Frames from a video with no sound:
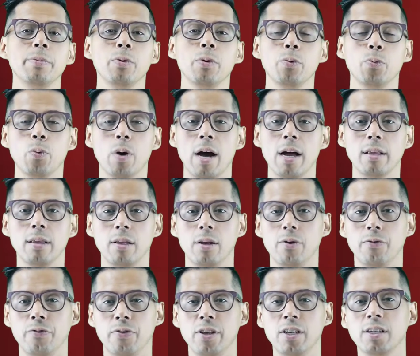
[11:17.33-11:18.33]
with one
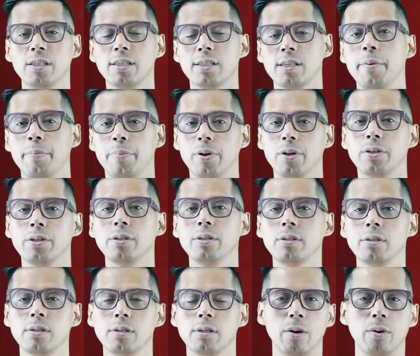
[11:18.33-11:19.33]
of these
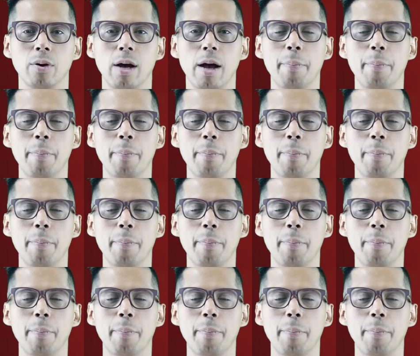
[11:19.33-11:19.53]
persons?